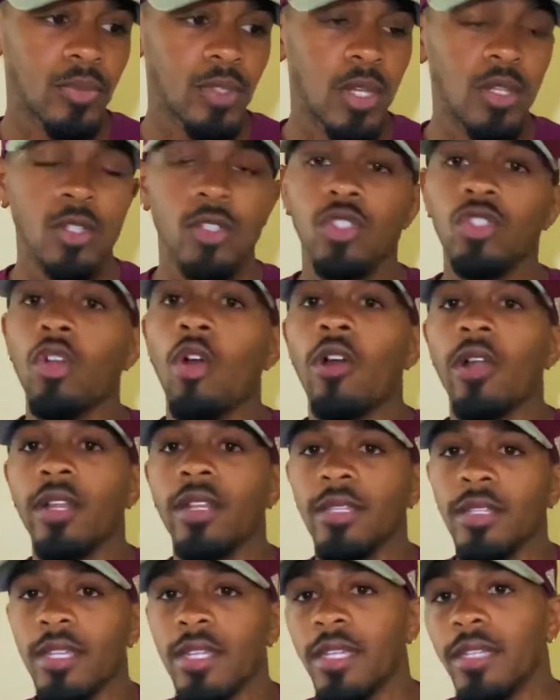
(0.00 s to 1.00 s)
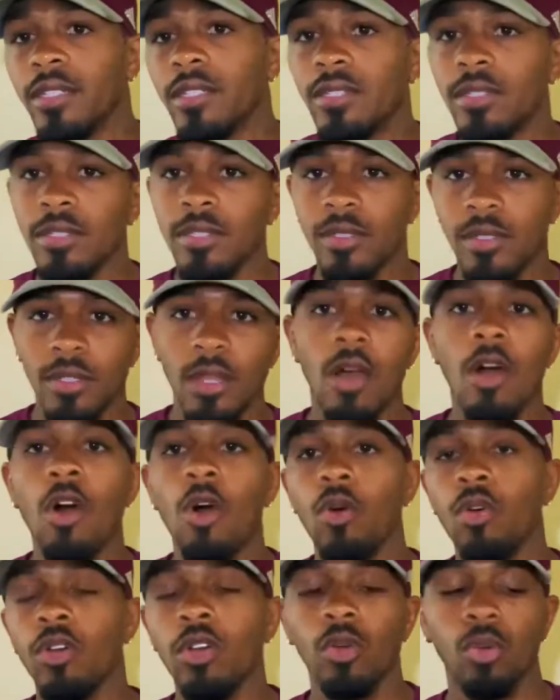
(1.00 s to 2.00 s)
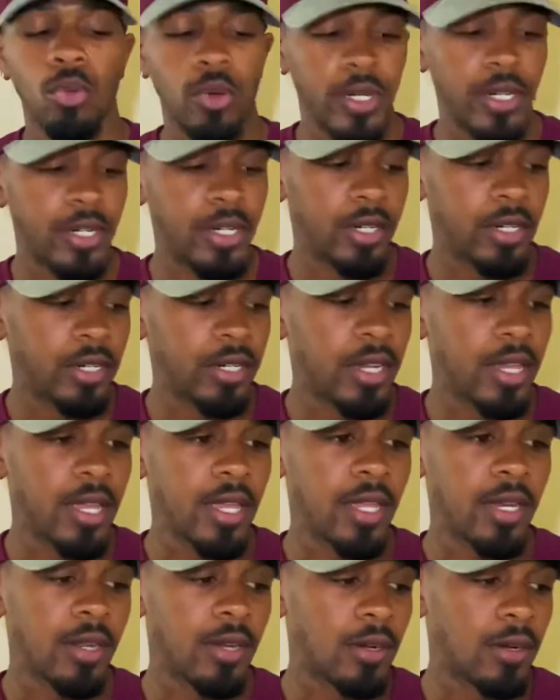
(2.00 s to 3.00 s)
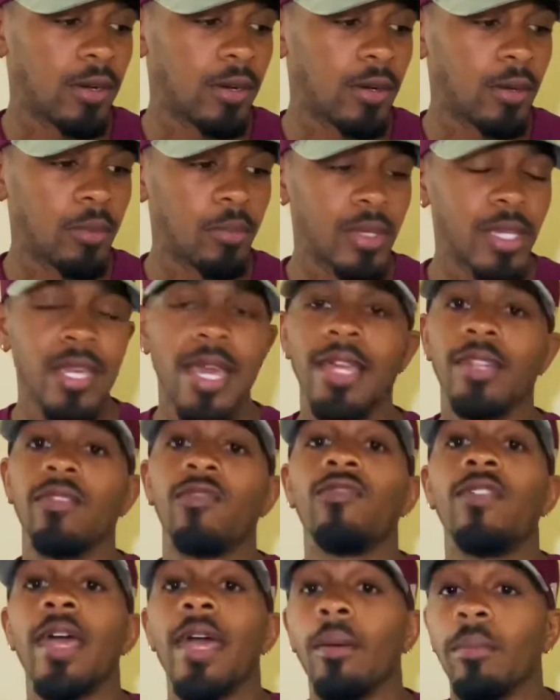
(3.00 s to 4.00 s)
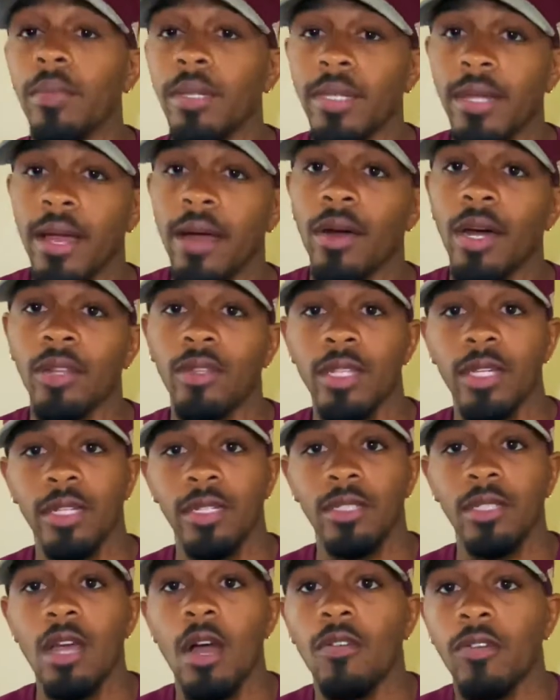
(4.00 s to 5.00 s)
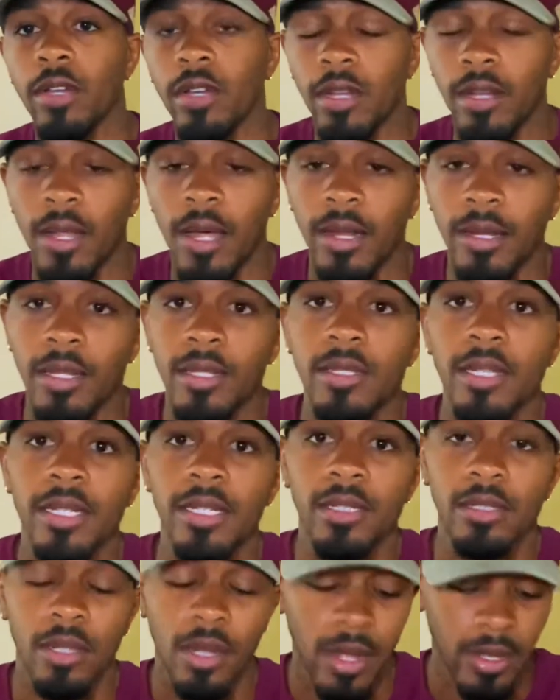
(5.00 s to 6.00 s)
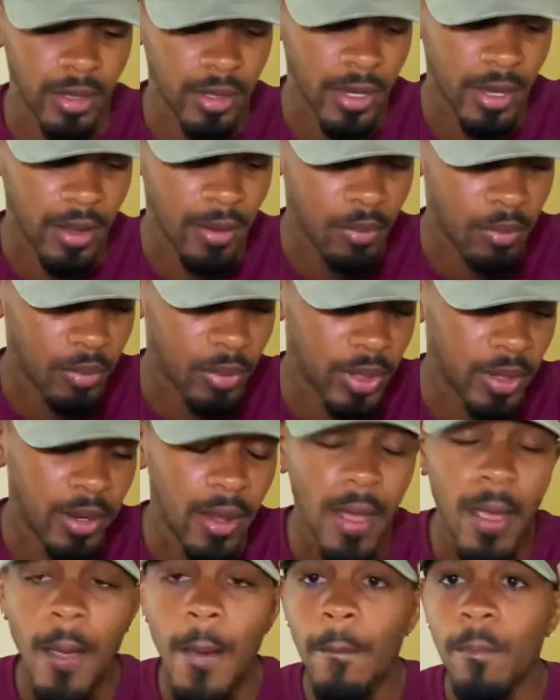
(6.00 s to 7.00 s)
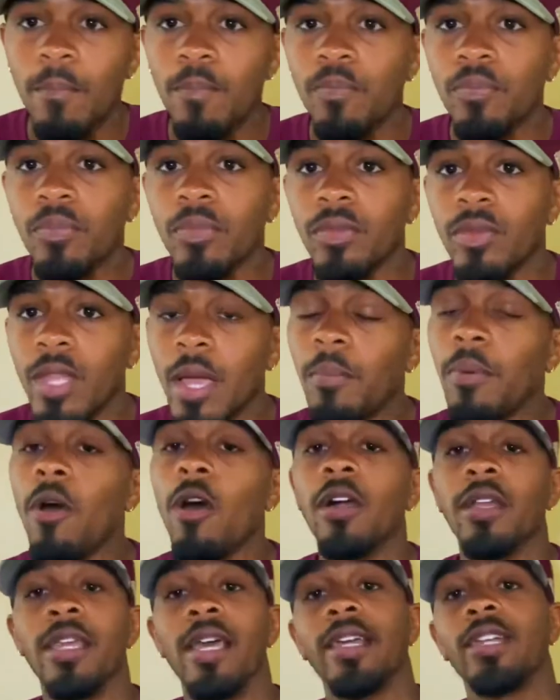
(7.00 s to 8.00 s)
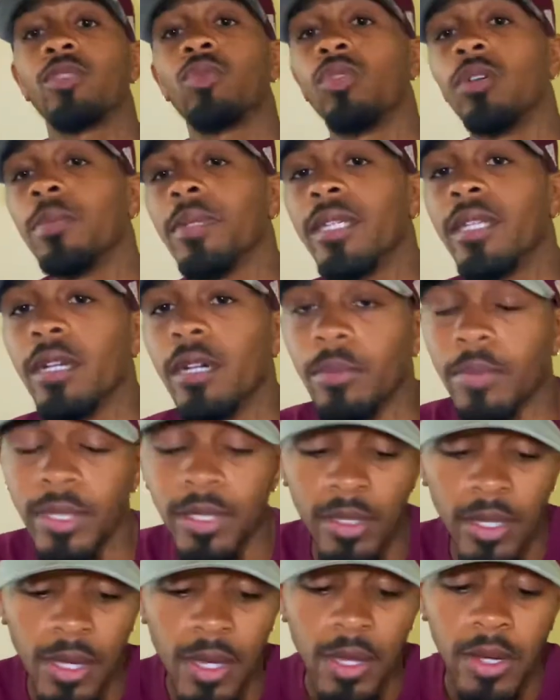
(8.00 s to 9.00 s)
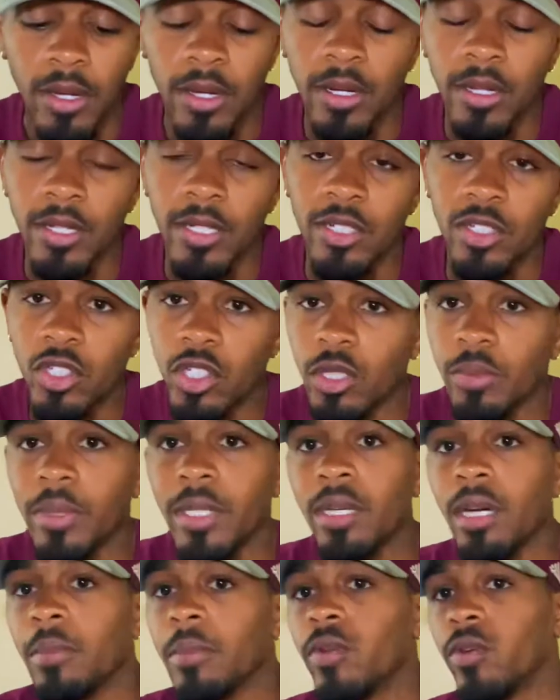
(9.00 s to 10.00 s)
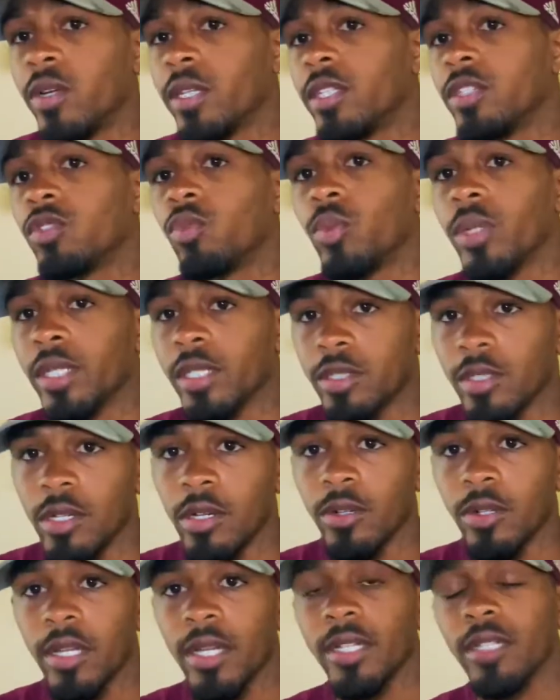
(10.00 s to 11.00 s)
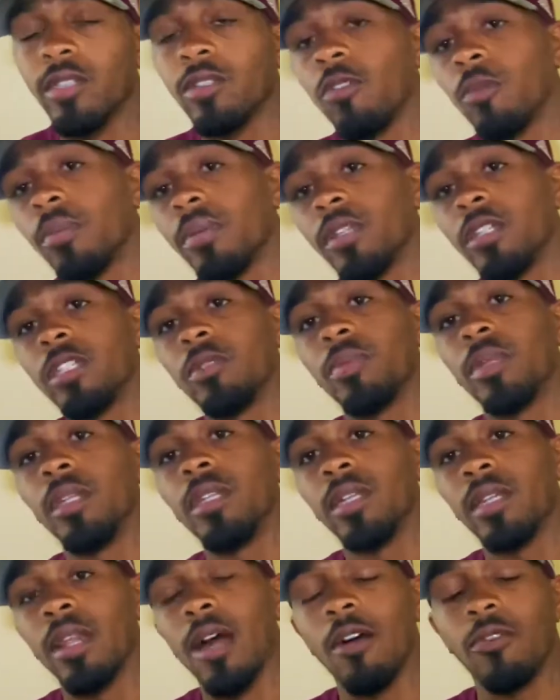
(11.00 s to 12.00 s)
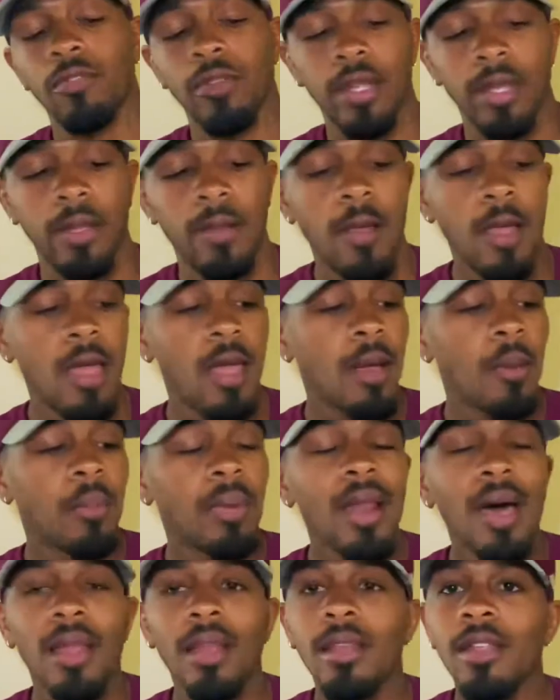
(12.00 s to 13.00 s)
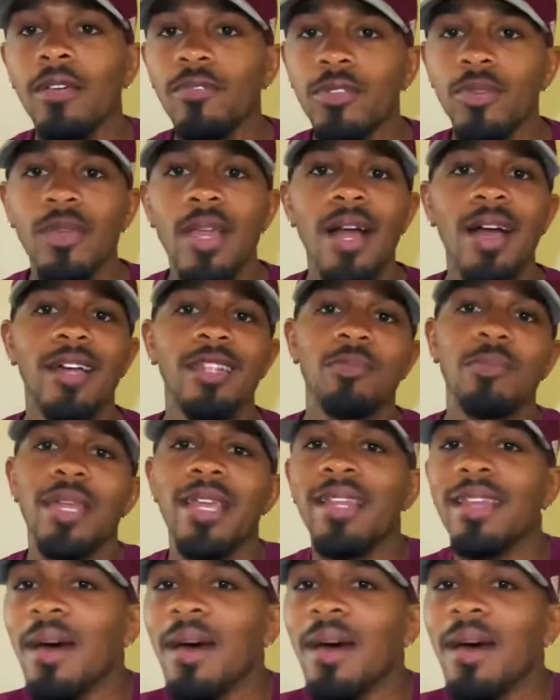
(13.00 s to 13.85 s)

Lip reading: started his whole career, and he has a family now out there in South Carolina and things like that. But that podcast will be coming. It should be coming on this Wednesday, okay? So please be looking out for that. But I love you guys, man. I